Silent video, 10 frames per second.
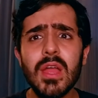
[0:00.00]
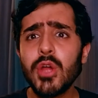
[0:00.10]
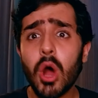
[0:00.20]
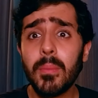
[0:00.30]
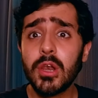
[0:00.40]

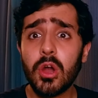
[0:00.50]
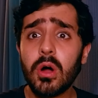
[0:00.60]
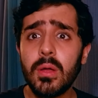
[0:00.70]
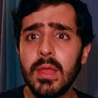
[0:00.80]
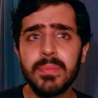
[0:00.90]
common law,
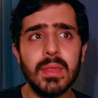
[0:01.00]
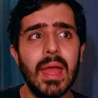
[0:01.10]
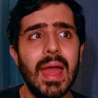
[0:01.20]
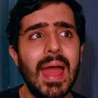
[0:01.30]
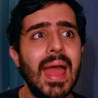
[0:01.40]

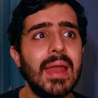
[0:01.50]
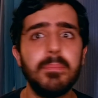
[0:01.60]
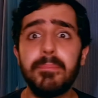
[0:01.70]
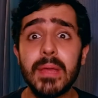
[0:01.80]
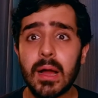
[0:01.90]

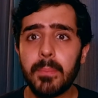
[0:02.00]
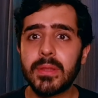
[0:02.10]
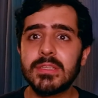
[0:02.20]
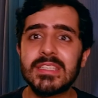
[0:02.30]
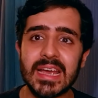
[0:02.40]
and pick up
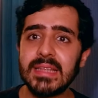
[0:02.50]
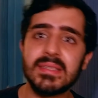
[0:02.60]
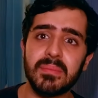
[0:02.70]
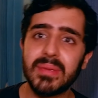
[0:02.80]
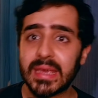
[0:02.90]
and cite
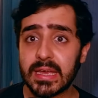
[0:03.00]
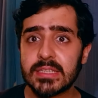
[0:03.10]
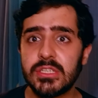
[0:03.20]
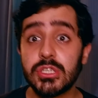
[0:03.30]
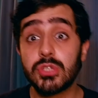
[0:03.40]
some case
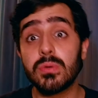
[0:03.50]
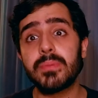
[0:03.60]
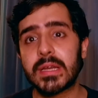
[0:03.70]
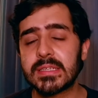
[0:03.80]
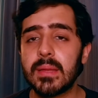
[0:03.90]
just to
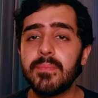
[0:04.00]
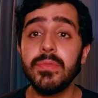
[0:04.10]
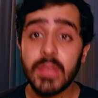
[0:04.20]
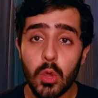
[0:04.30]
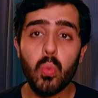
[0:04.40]
impress them,
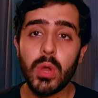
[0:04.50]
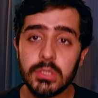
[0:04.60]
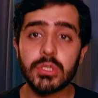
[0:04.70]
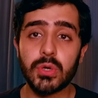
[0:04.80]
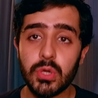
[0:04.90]
they will
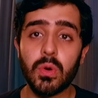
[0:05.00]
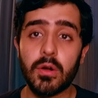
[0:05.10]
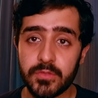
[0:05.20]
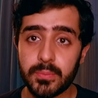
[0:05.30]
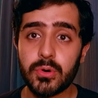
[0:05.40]
throw you off
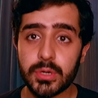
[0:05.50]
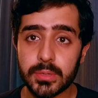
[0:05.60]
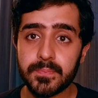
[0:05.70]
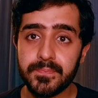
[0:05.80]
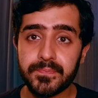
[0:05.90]
the boat.
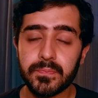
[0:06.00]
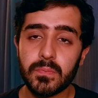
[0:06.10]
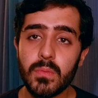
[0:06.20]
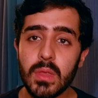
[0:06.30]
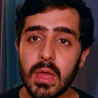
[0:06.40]

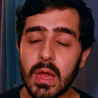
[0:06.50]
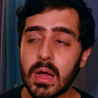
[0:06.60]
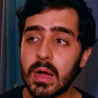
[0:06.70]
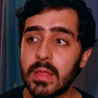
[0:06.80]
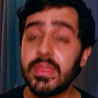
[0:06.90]

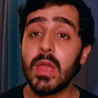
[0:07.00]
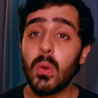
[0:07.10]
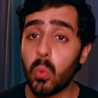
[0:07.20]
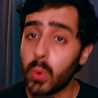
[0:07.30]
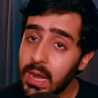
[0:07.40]
They
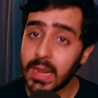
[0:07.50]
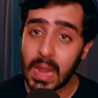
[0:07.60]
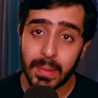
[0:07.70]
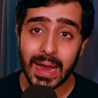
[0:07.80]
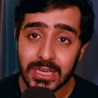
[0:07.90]
will
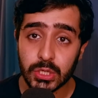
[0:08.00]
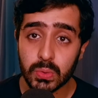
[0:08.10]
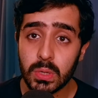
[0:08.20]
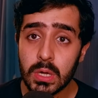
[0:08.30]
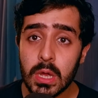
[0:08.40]
come at
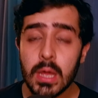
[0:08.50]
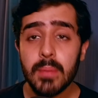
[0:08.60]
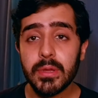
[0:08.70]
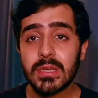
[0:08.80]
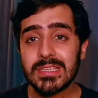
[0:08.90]
you
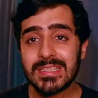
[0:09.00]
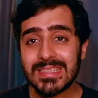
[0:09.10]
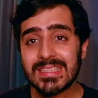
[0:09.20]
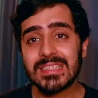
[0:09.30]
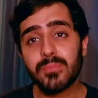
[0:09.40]
because
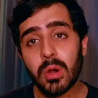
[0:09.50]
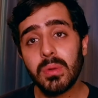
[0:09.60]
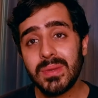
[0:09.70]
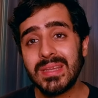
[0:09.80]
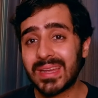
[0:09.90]
this is
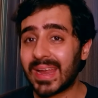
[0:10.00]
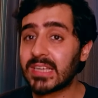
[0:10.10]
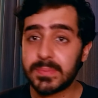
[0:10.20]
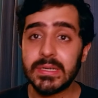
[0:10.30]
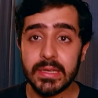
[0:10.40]
probably their
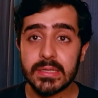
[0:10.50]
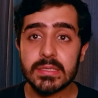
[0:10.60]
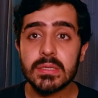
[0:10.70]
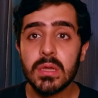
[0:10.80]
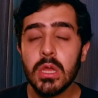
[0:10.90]
expertise.
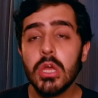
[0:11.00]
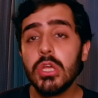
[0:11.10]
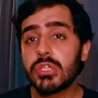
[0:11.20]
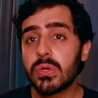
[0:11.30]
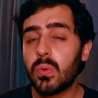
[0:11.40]

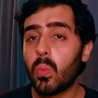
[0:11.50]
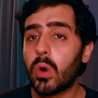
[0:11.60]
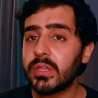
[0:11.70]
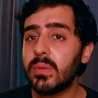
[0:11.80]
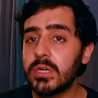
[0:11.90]
So
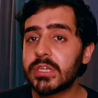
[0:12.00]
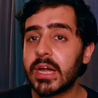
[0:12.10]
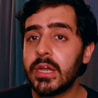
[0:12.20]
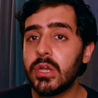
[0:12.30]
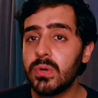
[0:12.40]
what they will try
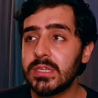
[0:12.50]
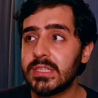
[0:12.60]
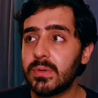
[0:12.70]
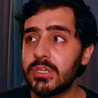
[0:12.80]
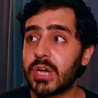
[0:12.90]
and do is they
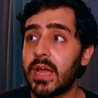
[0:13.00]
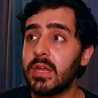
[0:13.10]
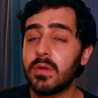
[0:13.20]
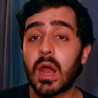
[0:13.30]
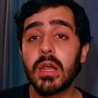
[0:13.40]
will try
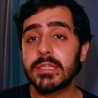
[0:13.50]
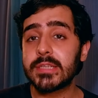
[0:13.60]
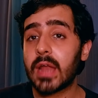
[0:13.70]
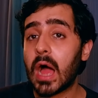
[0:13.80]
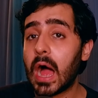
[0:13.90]
and
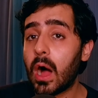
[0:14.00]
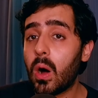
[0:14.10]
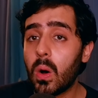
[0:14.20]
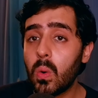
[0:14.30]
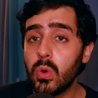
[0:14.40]
understand
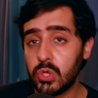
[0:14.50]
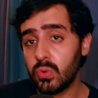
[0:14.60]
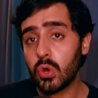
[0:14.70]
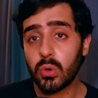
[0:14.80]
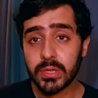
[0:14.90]
how you
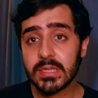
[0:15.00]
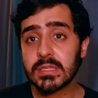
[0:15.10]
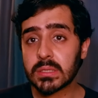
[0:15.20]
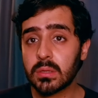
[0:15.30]
know this